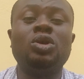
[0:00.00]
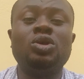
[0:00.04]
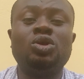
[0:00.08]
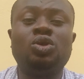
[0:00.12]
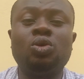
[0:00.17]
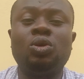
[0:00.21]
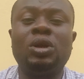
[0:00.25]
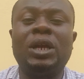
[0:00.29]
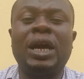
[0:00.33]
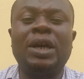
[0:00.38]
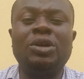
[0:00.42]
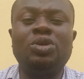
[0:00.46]

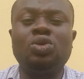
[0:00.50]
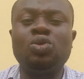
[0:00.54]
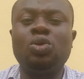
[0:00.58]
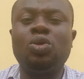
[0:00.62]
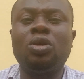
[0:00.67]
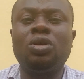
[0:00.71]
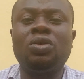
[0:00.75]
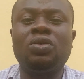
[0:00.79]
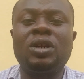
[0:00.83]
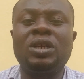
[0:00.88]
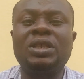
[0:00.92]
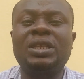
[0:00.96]
So that
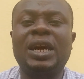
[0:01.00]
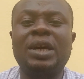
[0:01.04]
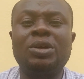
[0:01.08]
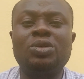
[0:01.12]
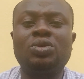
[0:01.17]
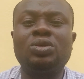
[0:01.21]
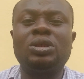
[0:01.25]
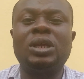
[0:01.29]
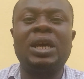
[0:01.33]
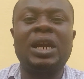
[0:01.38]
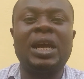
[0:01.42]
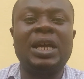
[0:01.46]

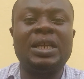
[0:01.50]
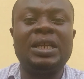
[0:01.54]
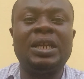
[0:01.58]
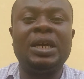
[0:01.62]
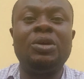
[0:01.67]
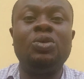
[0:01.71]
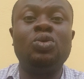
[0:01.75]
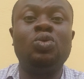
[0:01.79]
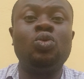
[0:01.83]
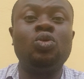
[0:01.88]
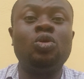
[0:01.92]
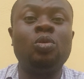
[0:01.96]
200,000 naira
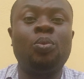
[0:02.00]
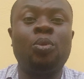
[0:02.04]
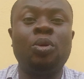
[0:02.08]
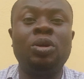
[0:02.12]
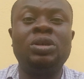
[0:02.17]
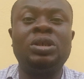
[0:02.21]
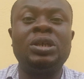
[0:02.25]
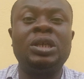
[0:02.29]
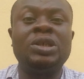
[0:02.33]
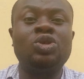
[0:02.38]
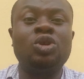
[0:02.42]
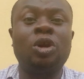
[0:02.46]
then could
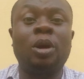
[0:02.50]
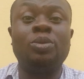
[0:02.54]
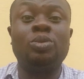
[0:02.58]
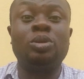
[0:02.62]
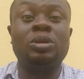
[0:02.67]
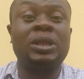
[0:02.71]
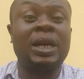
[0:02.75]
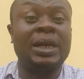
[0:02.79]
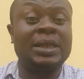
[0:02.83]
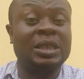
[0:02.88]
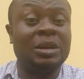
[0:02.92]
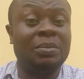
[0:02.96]
purchase up
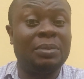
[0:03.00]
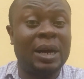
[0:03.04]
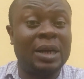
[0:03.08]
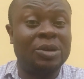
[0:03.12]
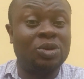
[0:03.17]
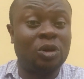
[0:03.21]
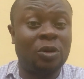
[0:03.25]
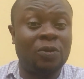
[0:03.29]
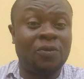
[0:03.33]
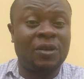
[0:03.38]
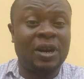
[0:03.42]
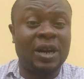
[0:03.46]
to 30
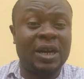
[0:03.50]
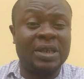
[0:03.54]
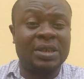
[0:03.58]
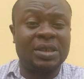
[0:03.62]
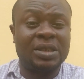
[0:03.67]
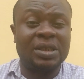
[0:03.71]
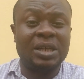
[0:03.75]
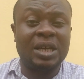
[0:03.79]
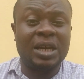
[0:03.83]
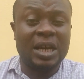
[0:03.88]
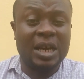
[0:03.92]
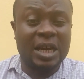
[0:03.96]
bags of
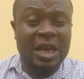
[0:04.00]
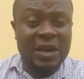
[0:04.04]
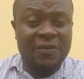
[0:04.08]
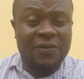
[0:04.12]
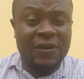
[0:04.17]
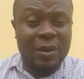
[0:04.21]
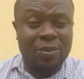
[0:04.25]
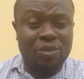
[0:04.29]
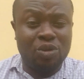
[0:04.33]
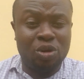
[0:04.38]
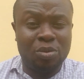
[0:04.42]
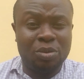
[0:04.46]
rice, if
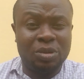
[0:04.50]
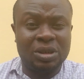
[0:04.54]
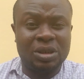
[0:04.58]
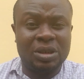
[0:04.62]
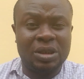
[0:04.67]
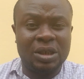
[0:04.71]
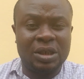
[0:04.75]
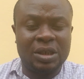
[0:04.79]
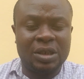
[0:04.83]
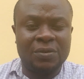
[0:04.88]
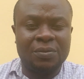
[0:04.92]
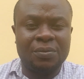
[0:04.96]
I'm not
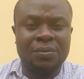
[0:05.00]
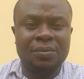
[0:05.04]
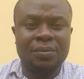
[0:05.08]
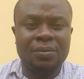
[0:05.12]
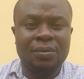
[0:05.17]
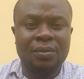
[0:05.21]
mistaken.